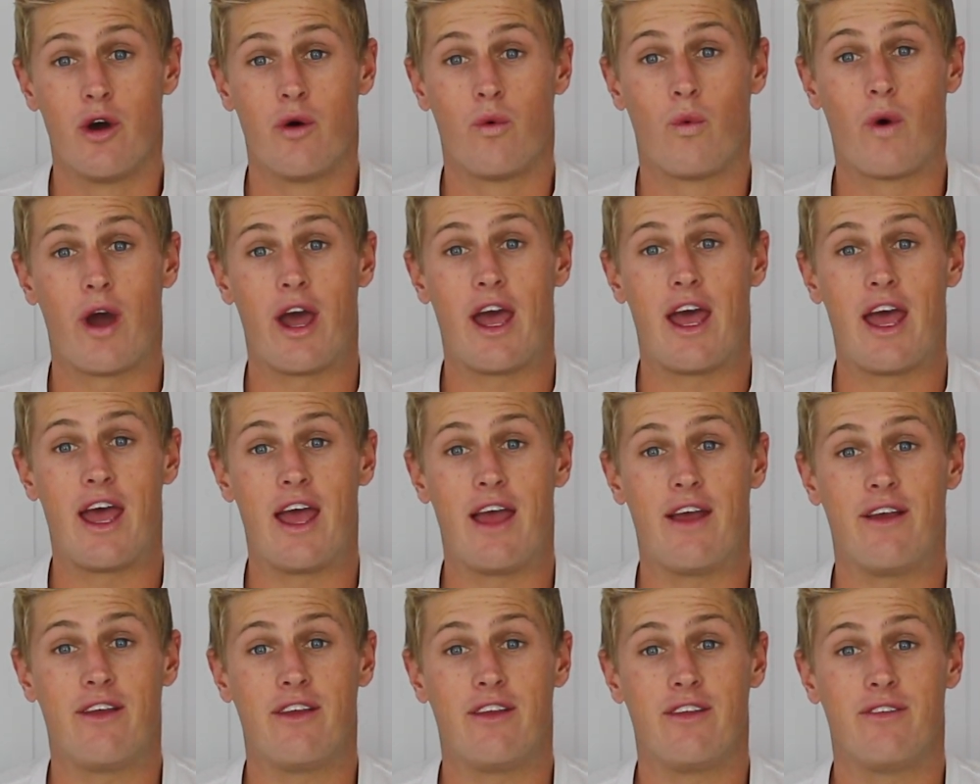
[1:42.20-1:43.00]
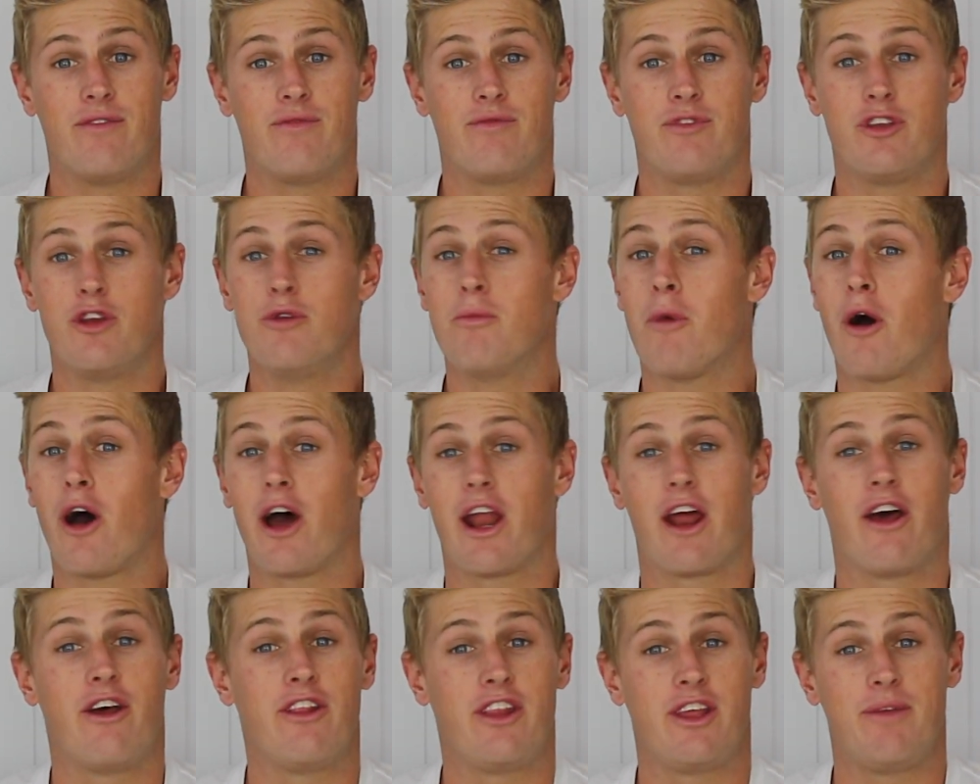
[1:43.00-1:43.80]
where you
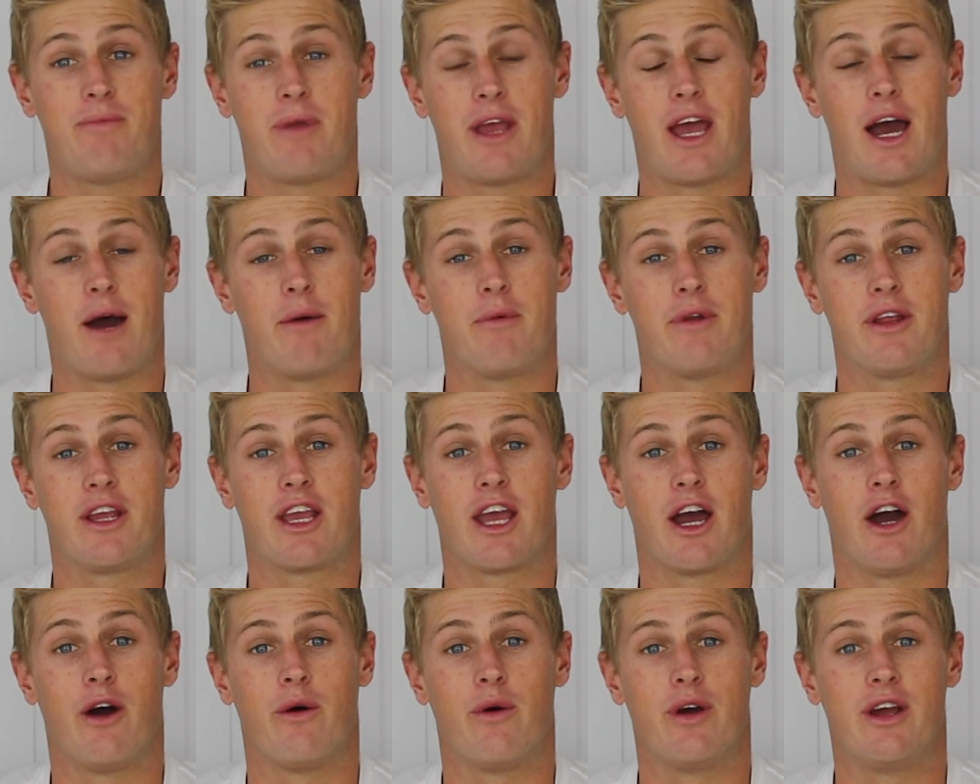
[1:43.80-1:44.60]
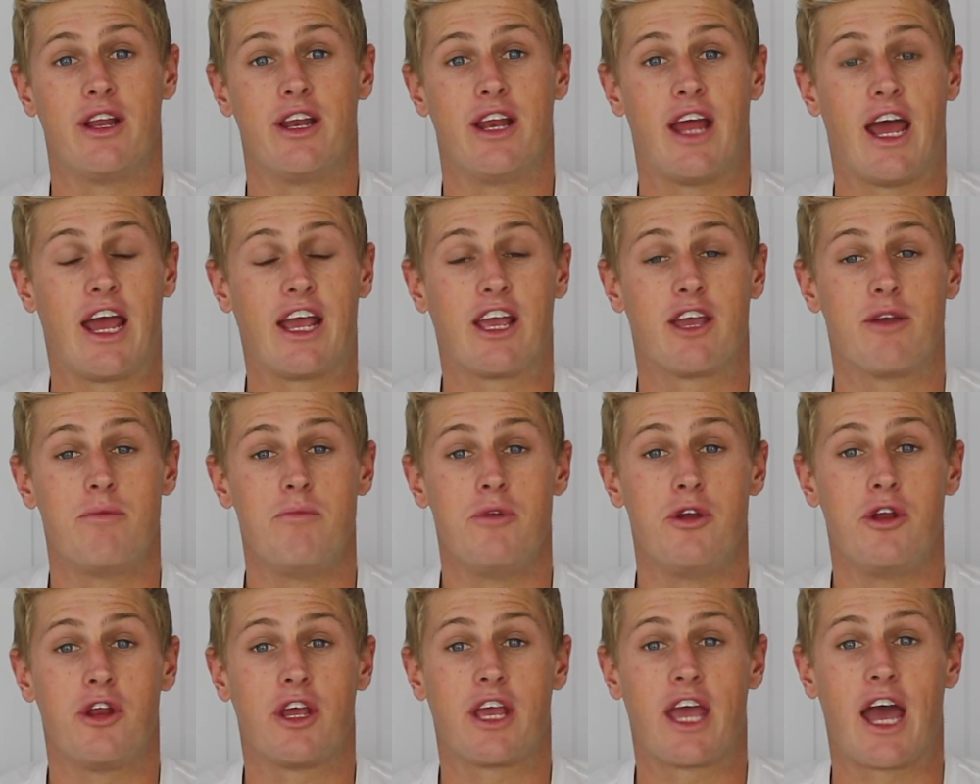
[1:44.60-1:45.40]
might only be able to go and
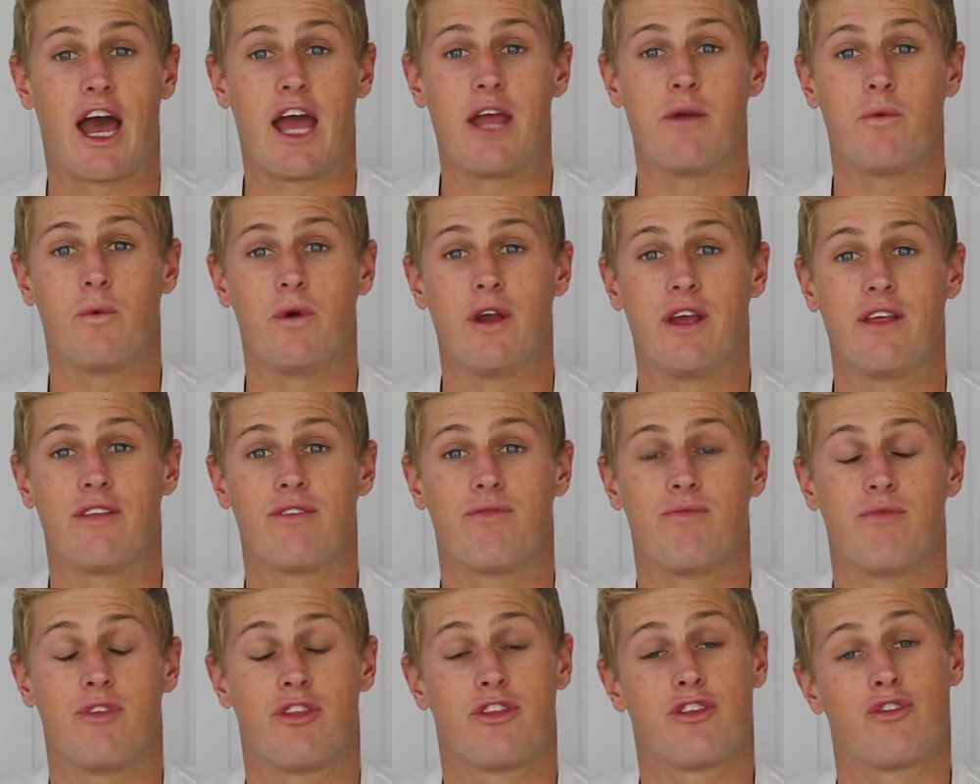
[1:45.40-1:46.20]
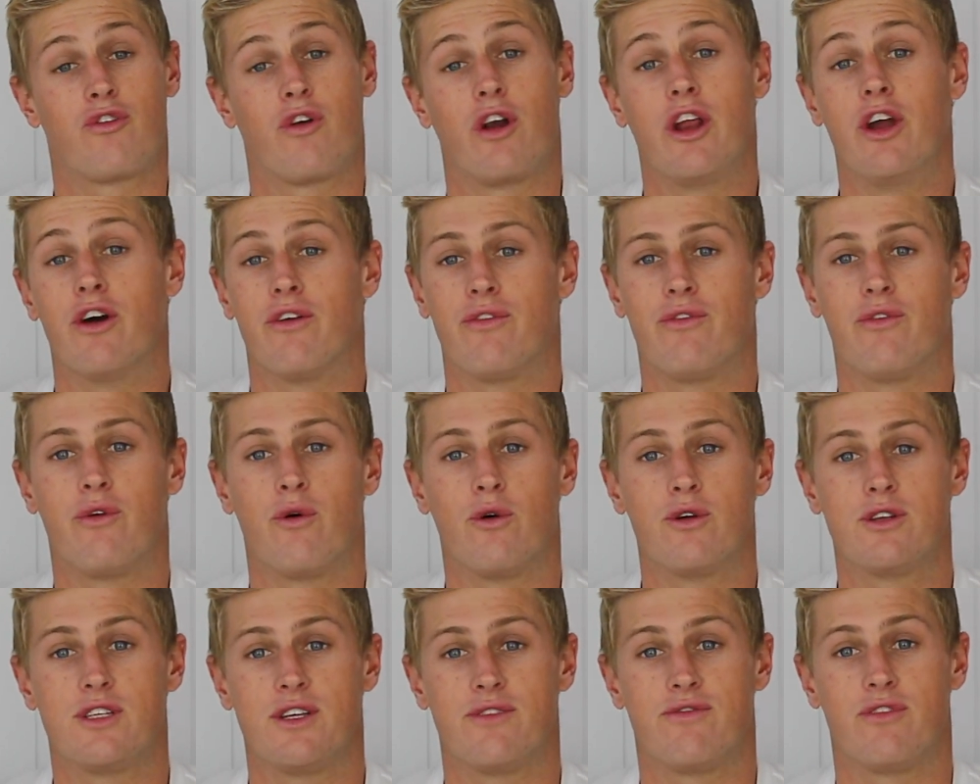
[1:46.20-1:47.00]
communicate with three or
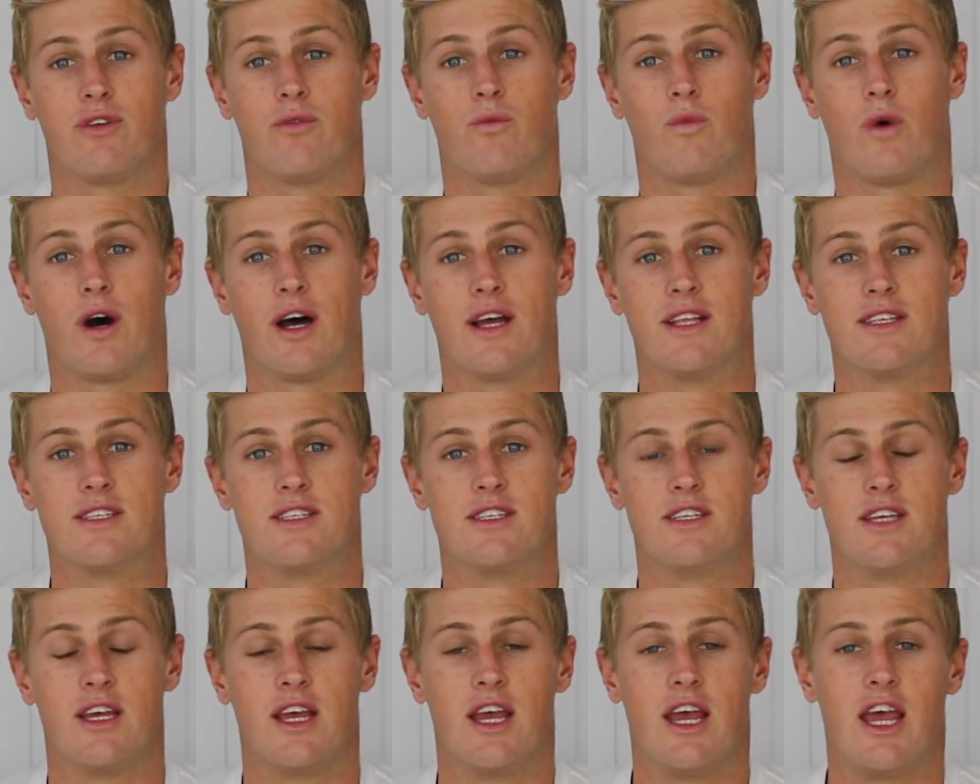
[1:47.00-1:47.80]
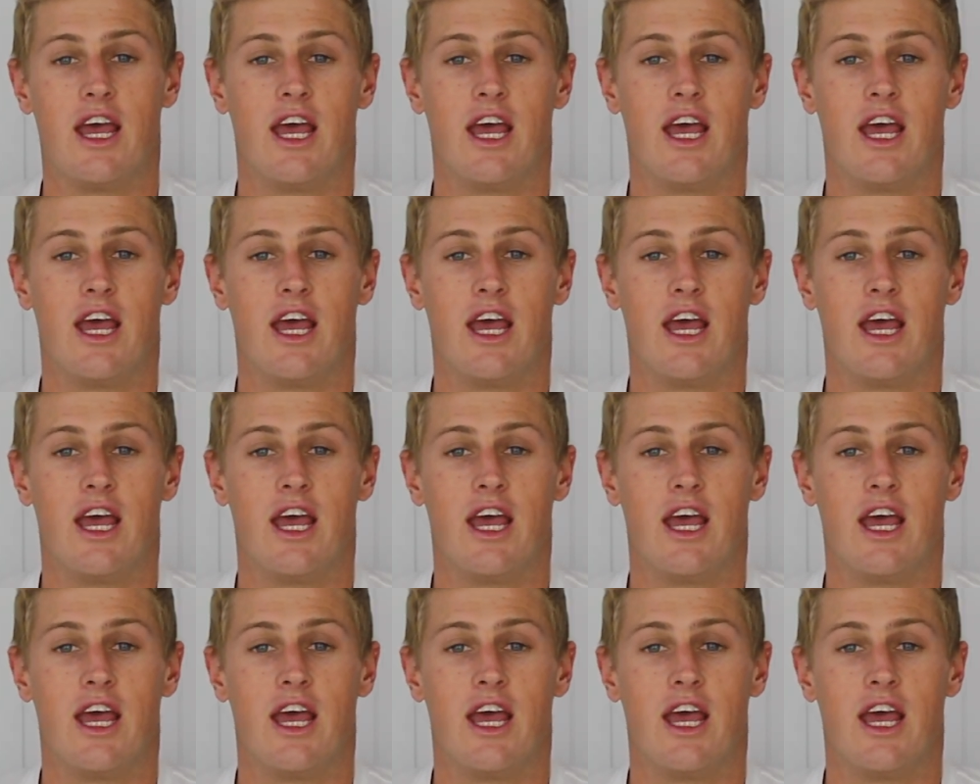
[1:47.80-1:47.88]
four different ones.